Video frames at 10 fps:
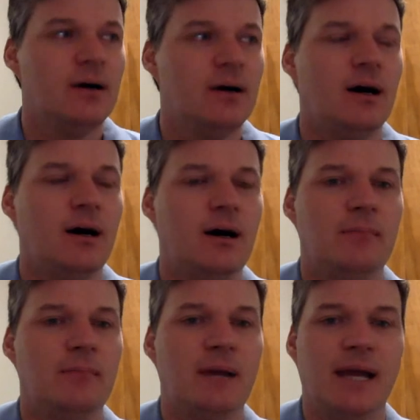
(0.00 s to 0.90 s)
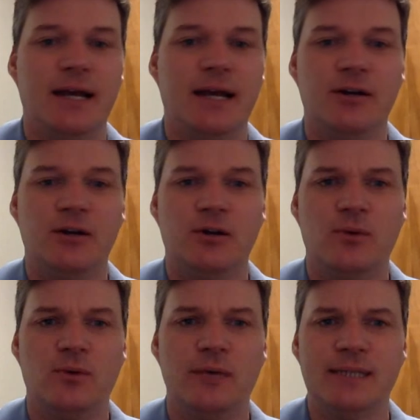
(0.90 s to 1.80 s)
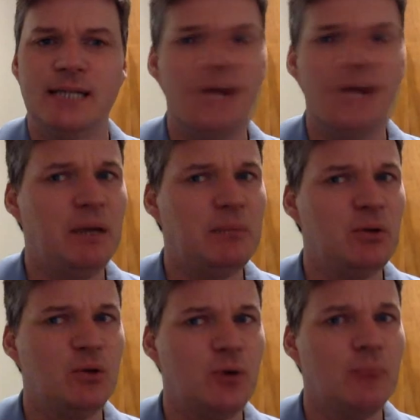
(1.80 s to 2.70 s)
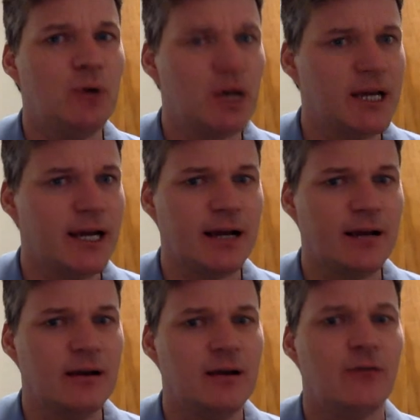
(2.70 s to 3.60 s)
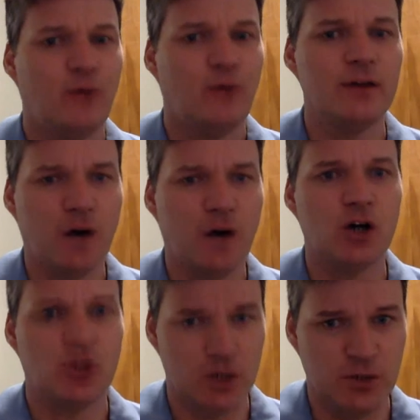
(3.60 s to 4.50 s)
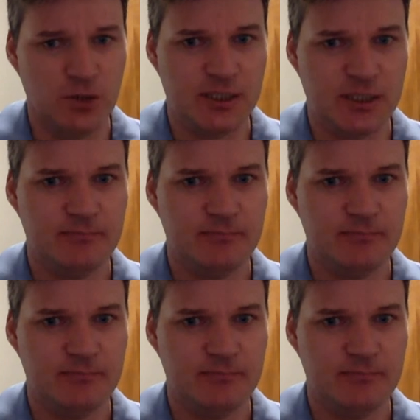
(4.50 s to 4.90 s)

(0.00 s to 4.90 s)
And we still have people who are booking for the fall cruise.